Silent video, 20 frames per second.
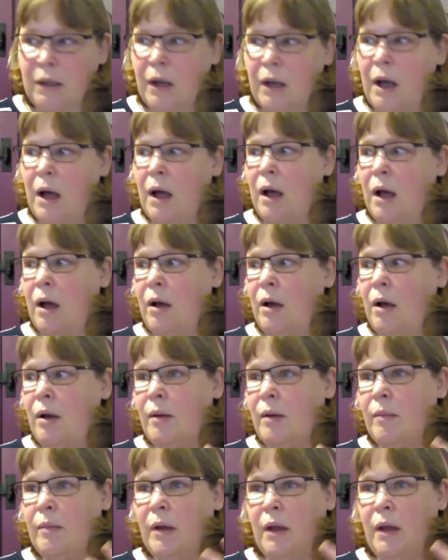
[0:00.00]

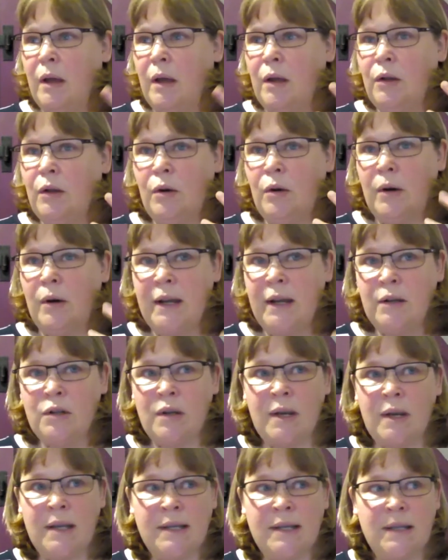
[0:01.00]
um, your
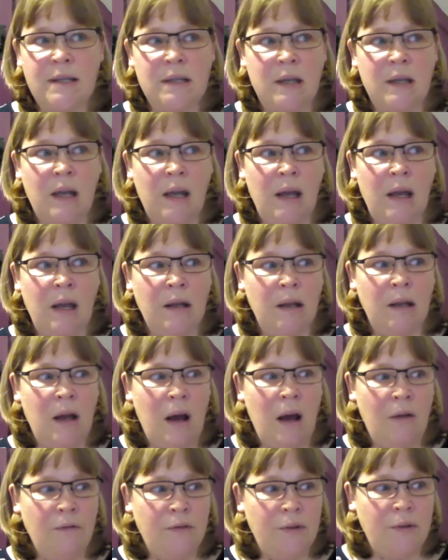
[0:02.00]
interest and
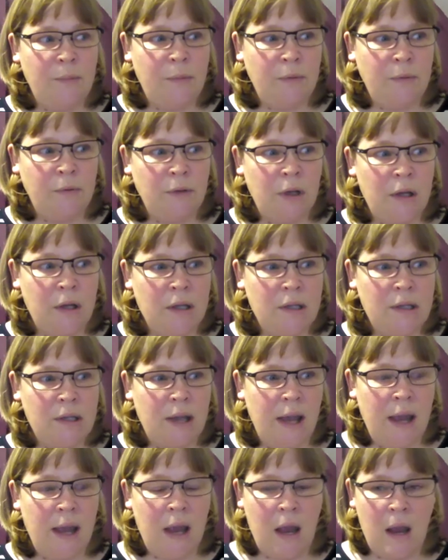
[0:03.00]
comfortableness
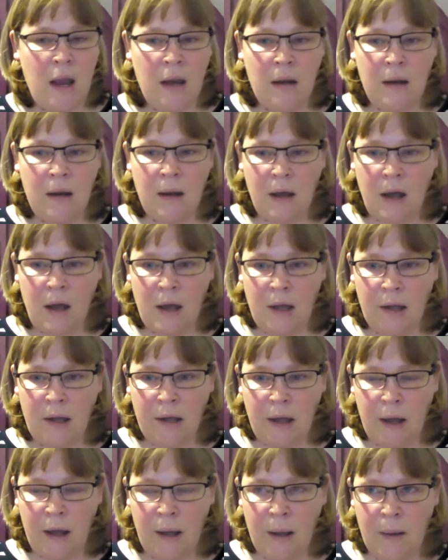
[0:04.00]
in
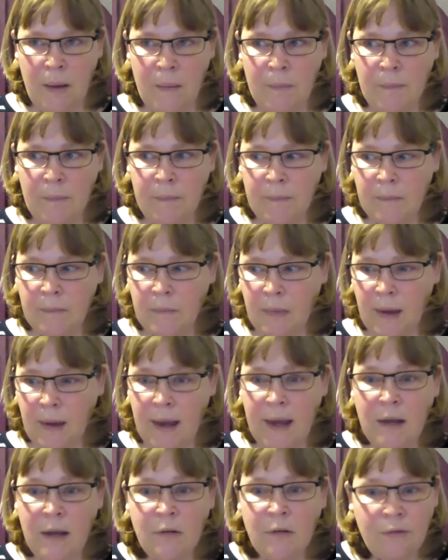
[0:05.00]
um,
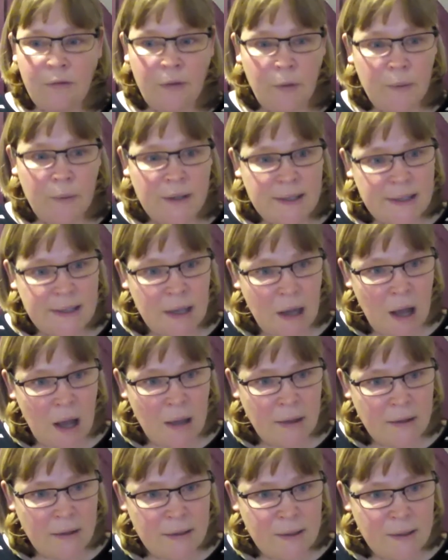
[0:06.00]
influencing
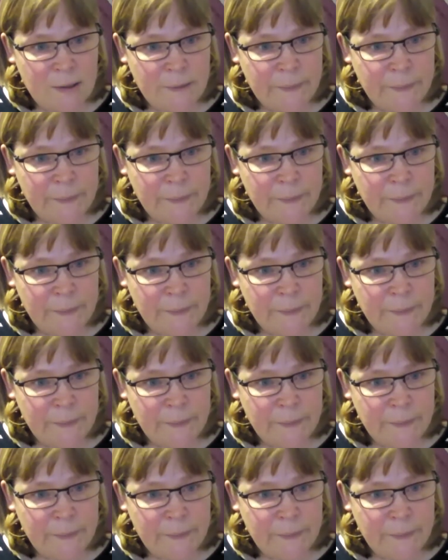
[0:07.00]
others.